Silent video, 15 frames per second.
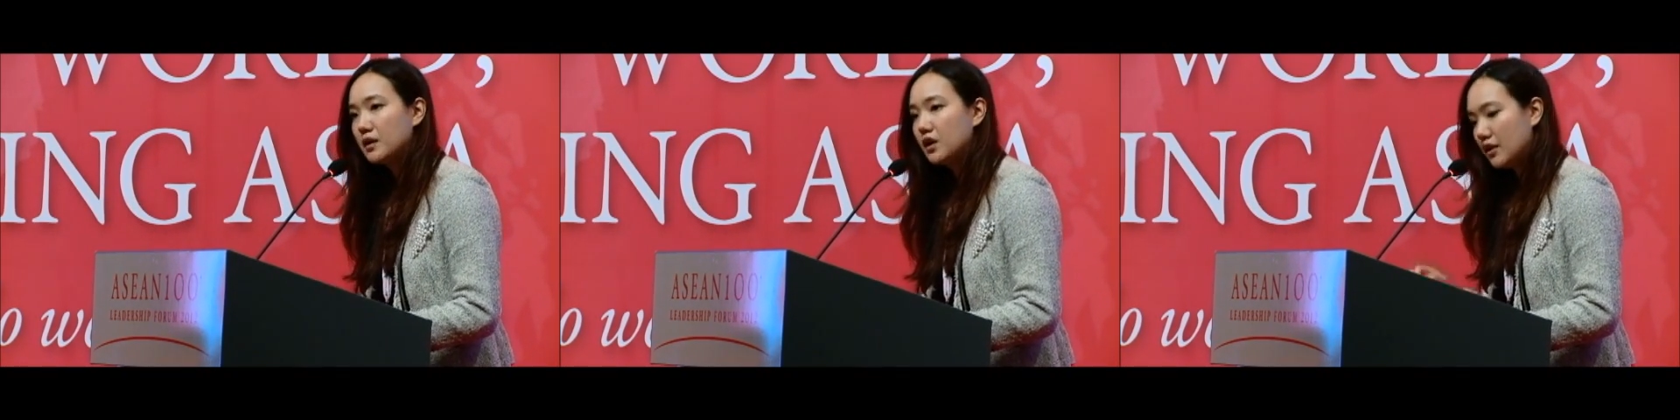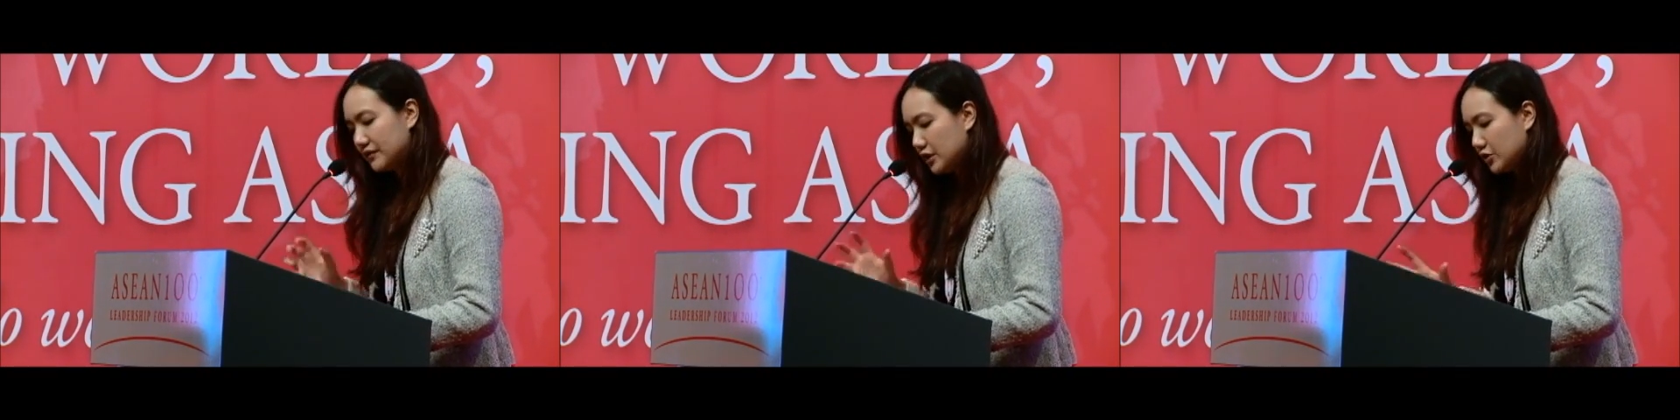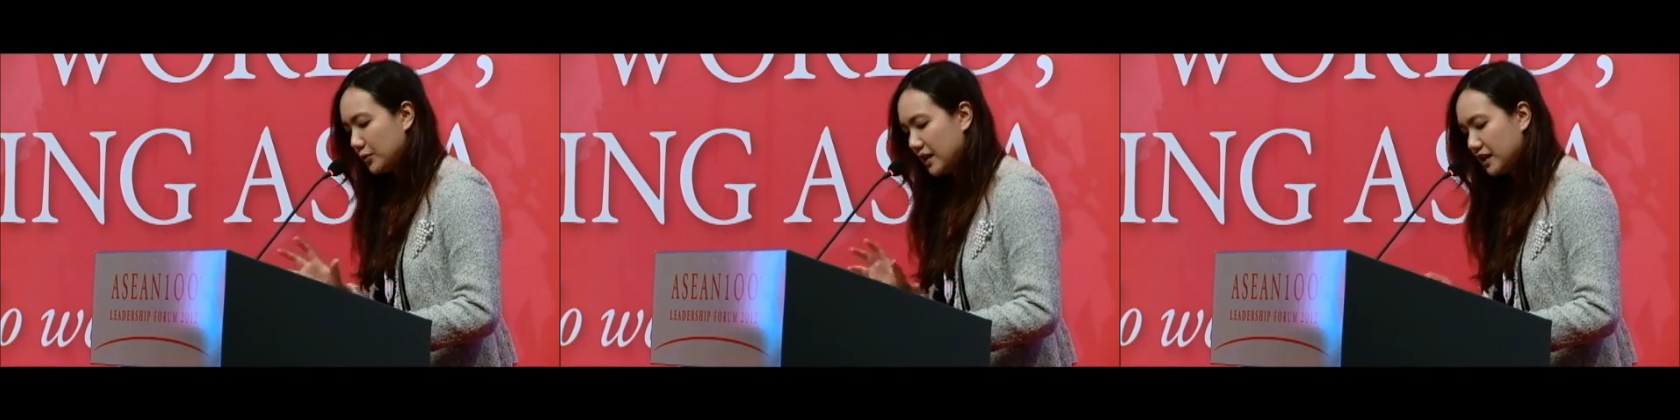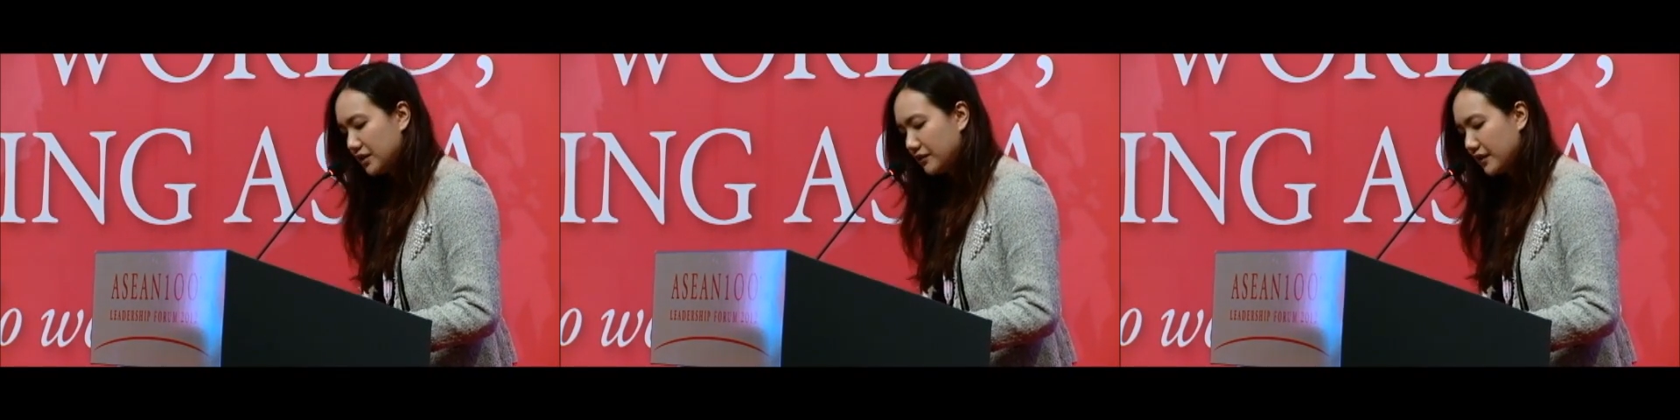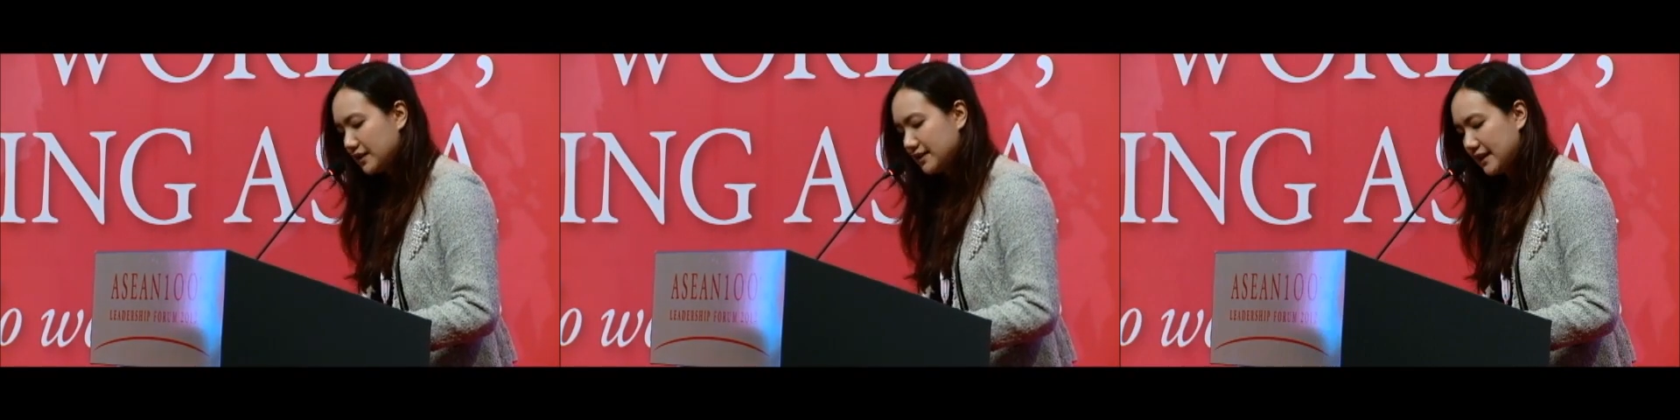of the
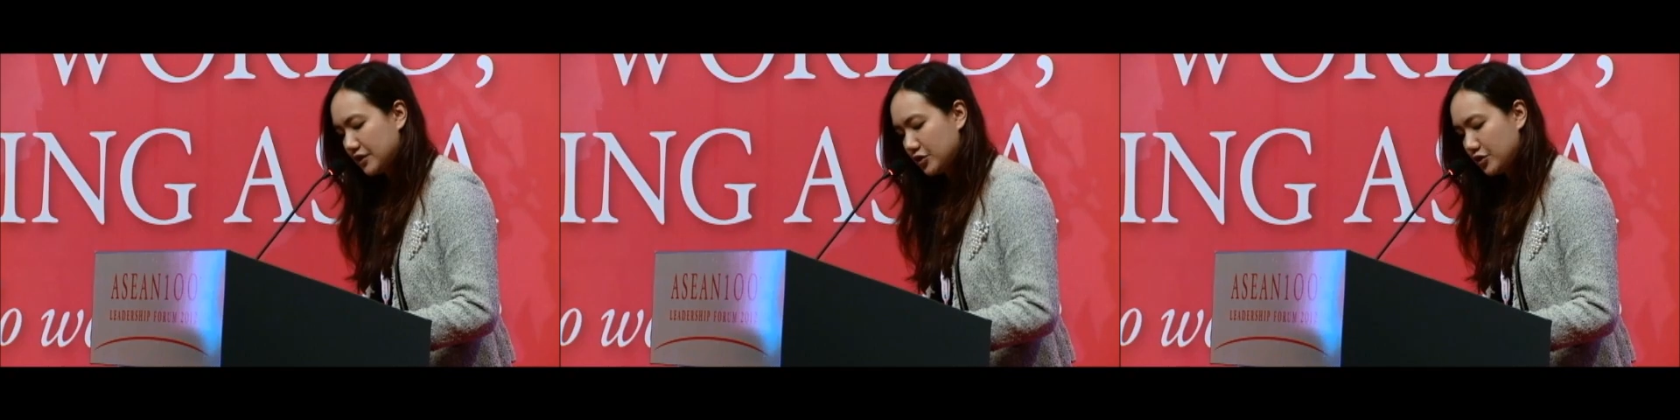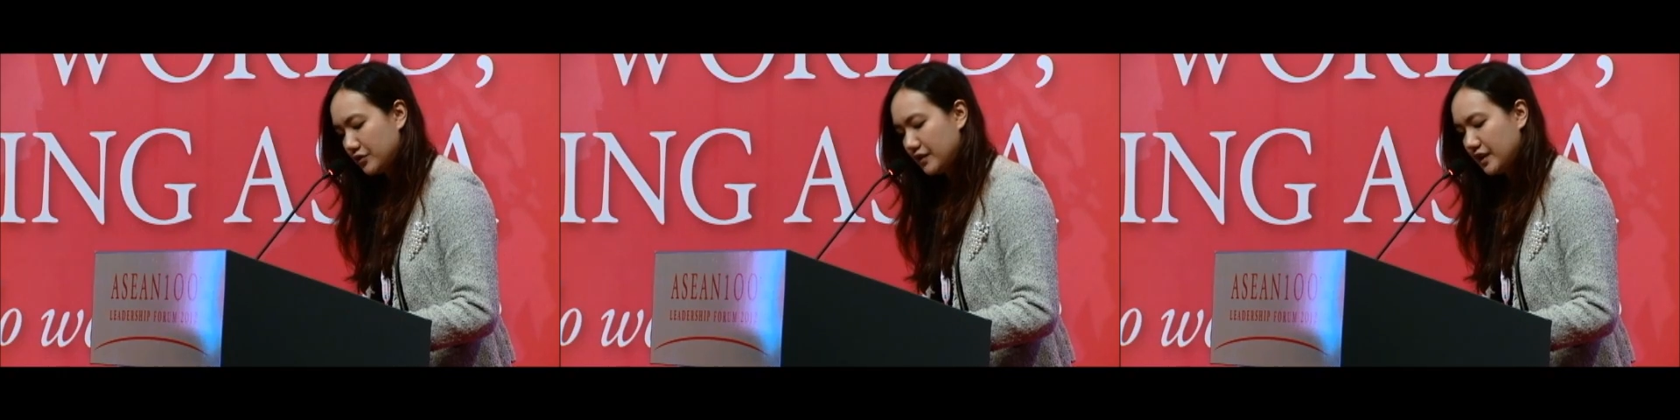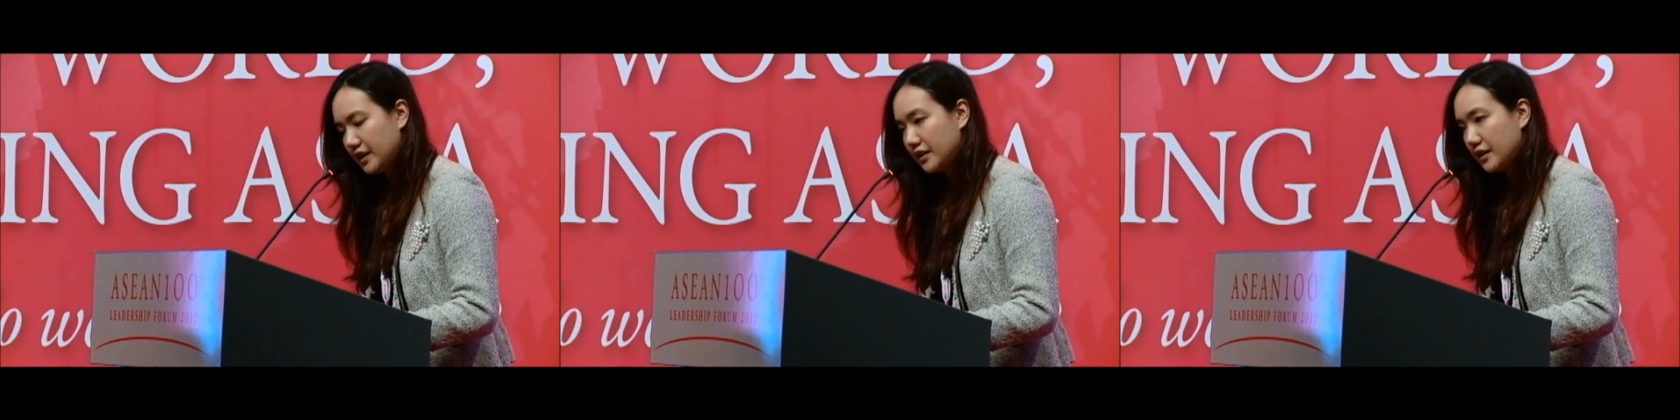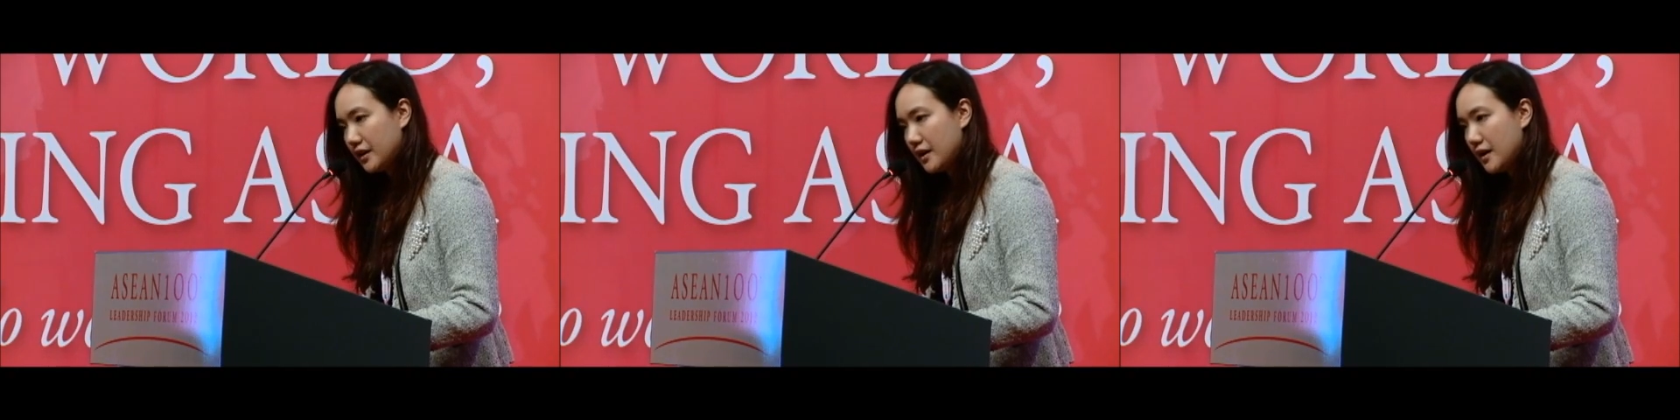21st century.